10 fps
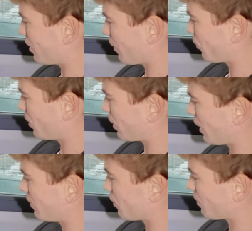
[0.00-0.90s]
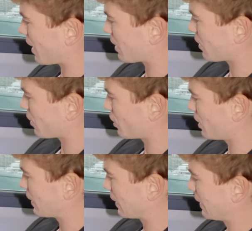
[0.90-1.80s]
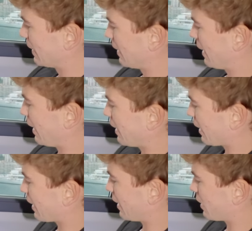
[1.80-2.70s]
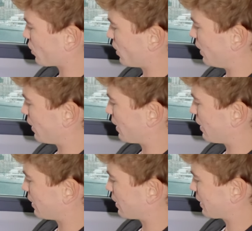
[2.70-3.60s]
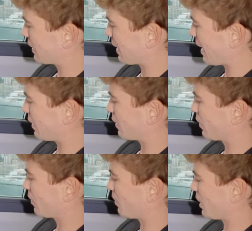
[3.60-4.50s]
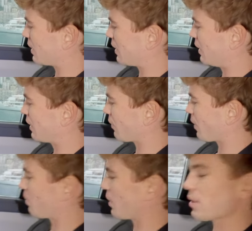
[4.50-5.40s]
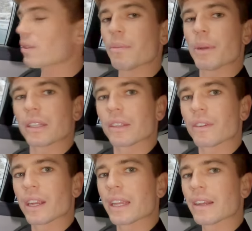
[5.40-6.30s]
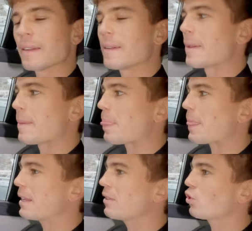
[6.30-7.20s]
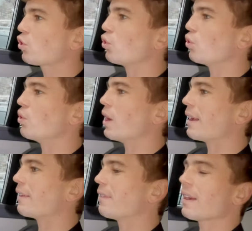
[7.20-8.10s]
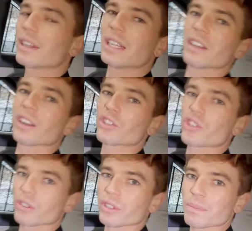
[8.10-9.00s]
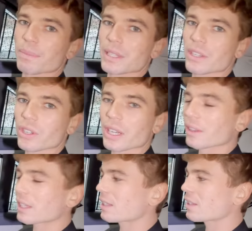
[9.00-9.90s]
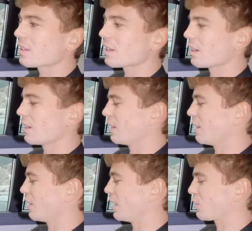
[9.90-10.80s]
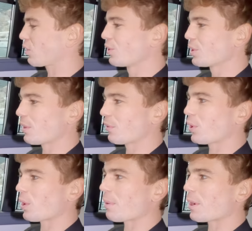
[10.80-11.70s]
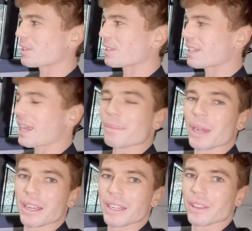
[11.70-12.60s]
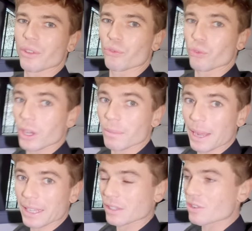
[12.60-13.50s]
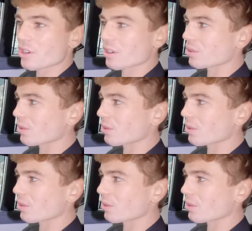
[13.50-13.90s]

different types of massages. And I can actually then set my seat, if I press on a button right here, into a very luxurious position. Now this is exclusive to the person sat behind the front passenger, because